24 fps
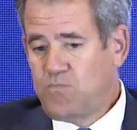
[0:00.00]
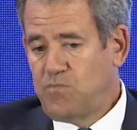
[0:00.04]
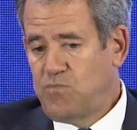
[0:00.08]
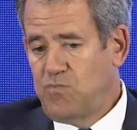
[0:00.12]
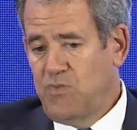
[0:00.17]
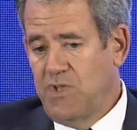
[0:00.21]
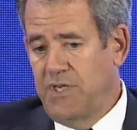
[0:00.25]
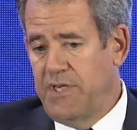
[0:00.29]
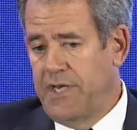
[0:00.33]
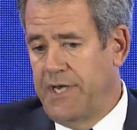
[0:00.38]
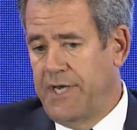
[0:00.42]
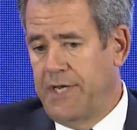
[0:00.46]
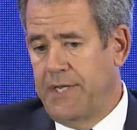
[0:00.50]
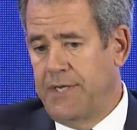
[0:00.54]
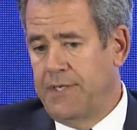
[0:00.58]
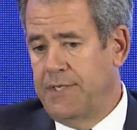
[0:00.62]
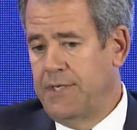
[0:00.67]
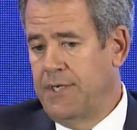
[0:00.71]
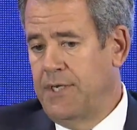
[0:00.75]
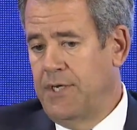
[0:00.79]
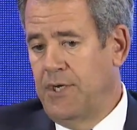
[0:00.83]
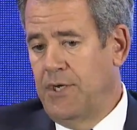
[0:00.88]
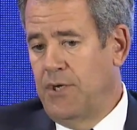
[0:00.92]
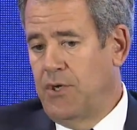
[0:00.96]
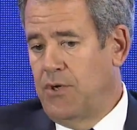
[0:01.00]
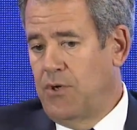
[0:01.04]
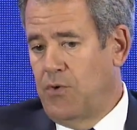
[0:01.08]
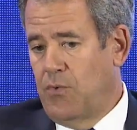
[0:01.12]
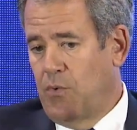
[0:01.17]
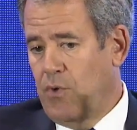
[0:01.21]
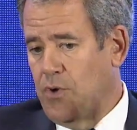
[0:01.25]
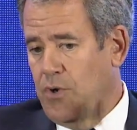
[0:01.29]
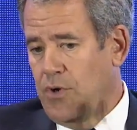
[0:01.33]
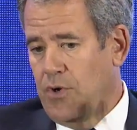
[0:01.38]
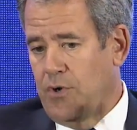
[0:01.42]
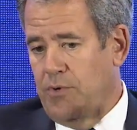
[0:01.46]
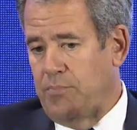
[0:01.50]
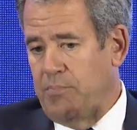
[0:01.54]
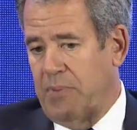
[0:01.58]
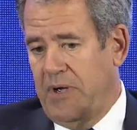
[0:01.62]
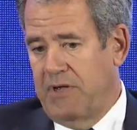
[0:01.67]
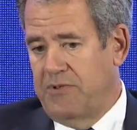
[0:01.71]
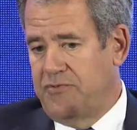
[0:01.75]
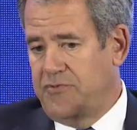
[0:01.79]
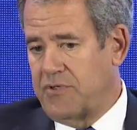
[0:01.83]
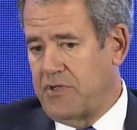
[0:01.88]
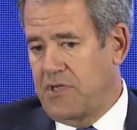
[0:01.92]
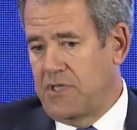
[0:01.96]
And we're
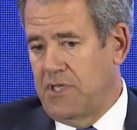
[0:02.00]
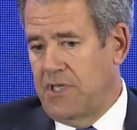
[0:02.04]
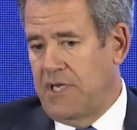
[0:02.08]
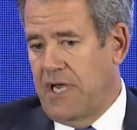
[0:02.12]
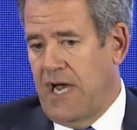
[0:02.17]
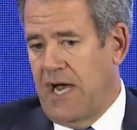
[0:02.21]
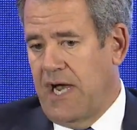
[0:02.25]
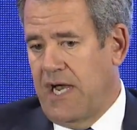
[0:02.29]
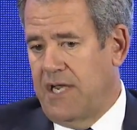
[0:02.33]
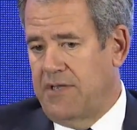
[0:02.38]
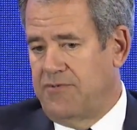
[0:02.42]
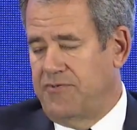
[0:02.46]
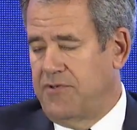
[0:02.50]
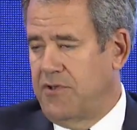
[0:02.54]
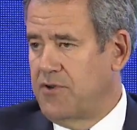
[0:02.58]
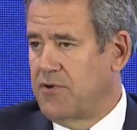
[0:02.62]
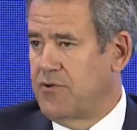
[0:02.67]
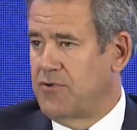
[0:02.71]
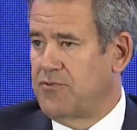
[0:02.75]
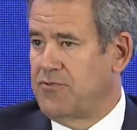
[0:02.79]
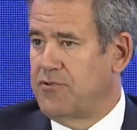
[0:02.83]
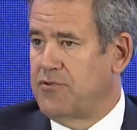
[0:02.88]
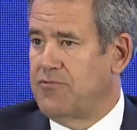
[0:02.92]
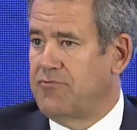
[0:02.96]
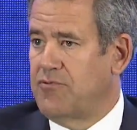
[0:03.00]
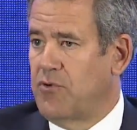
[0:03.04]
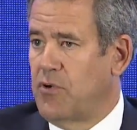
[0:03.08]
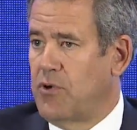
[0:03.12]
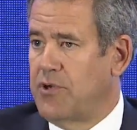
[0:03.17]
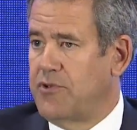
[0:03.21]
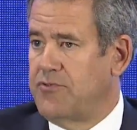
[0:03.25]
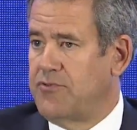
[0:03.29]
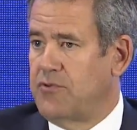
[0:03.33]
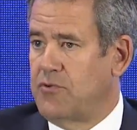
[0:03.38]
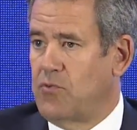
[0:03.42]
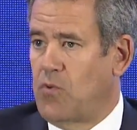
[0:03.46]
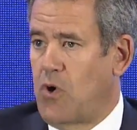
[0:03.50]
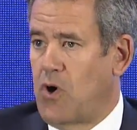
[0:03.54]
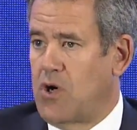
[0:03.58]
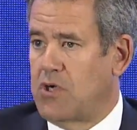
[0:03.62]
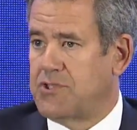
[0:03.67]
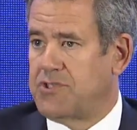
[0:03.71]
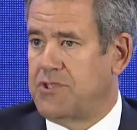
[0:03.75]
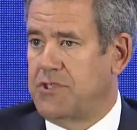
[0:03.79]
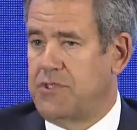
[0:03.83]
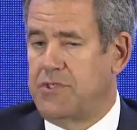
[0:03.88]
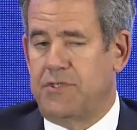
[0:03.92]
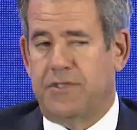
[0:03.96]
basically eyes, ears, and voice in
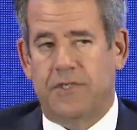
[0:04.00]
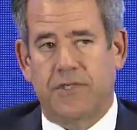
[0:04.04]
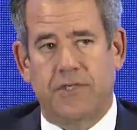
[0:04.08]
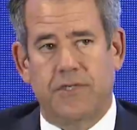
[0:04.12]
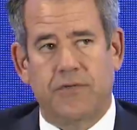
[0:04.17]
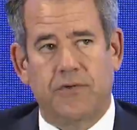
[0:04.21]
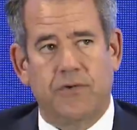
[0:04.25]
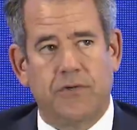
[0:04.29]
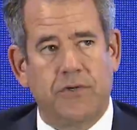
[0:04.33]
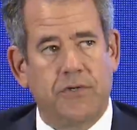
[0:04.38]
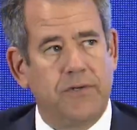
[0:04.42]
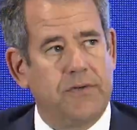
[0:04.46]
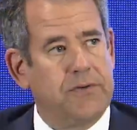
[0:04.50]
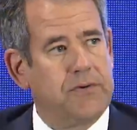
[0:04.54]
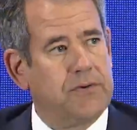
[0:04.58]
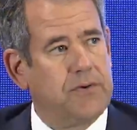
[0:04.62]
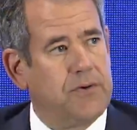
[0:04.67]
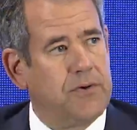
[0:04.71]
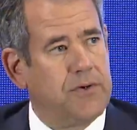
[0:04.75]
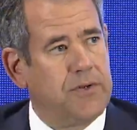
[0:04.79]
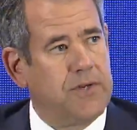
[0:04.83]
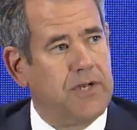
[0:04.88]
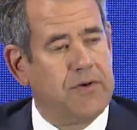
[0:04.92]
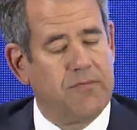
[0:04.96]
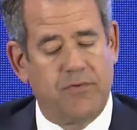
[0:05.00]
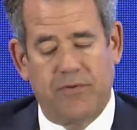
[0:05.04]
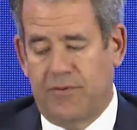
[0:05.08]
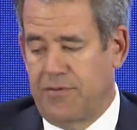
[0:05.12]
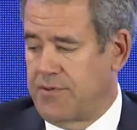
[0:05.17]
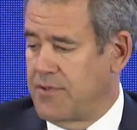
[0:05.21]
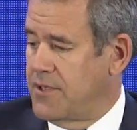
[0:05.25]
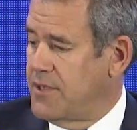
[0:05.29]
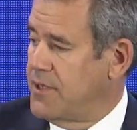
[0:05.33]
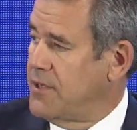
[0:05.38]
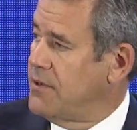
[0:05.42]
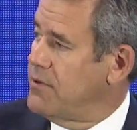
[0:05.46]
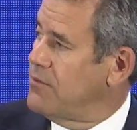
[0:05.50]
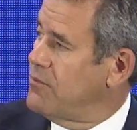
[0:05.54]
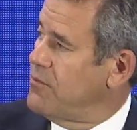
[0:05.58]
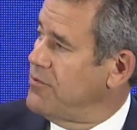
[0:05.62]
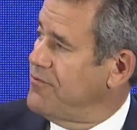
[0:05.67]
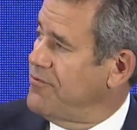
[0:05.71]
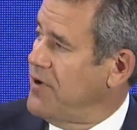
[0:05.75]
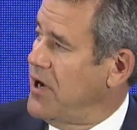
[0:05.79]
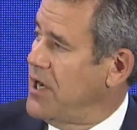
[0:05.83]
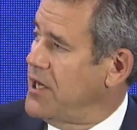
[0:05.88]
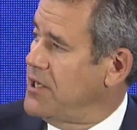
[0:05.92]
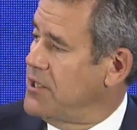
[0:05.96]
Washington on everything
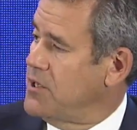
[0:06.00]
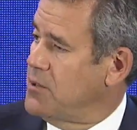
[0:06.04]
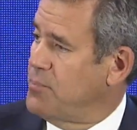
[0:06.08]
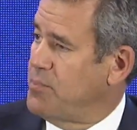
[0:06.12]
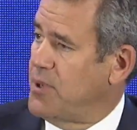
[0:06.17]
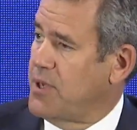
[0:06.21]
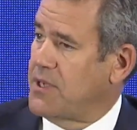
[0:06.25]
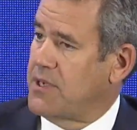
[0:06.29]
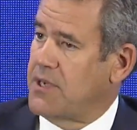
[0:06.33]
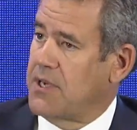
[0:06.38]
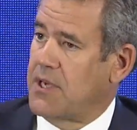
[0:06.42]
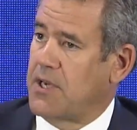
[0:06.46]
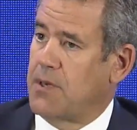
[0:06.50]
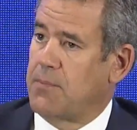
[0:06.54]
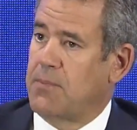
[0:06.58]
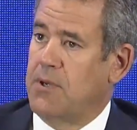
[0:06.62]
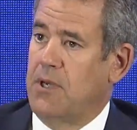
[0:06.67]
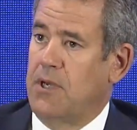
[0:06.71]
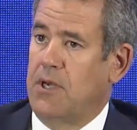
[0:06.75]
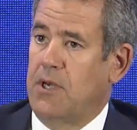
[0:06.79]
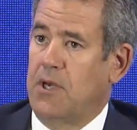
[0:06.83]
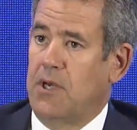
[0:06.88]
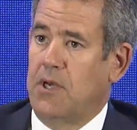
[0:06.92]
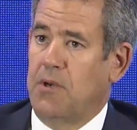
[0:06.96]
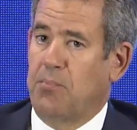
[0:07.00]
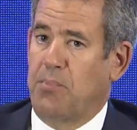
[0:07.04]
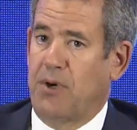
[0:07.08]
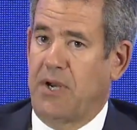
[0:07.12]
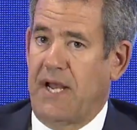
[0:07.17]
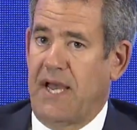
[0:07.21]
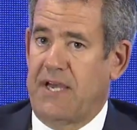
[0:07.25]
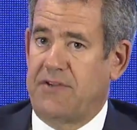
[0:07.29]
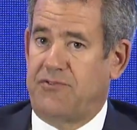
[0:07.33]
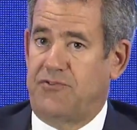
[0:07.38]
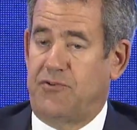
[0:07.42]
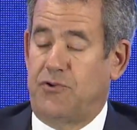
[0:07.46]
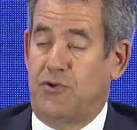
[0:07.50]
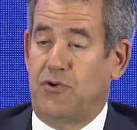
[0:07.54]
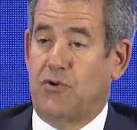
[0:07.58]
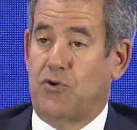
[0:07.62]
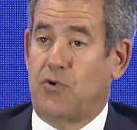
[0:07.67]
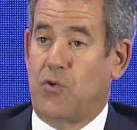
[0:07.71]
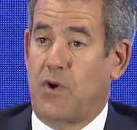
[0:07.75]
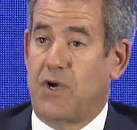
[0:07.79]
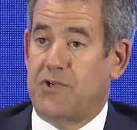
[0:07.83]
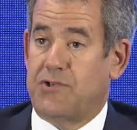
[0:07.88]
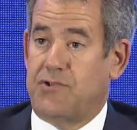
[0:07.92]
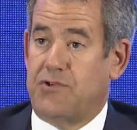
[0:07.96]
refining and petchem. But as to your
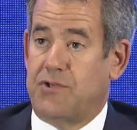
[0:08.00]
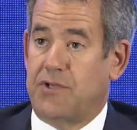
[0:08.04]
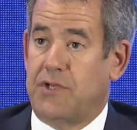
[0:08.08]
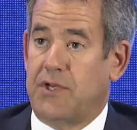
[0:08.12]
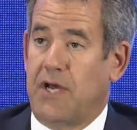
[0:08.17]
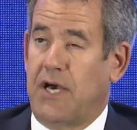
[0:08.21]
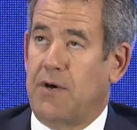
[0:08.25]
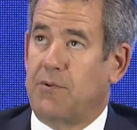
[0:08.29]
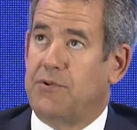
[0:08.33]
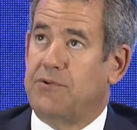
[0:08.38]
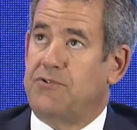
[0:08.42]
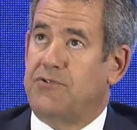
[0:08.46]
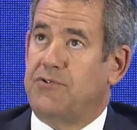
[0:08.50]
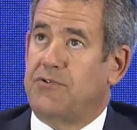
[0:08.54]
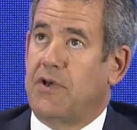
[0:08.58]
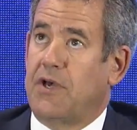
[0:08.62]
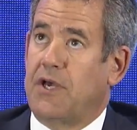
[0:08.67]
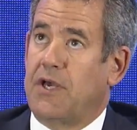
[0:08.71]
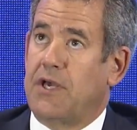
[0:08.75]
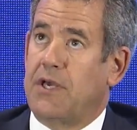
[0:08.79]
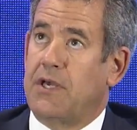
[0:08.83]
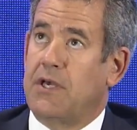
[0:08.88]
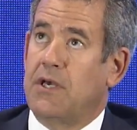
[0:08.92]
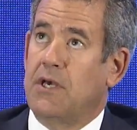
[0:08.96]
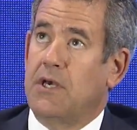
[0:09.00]
question, I would say,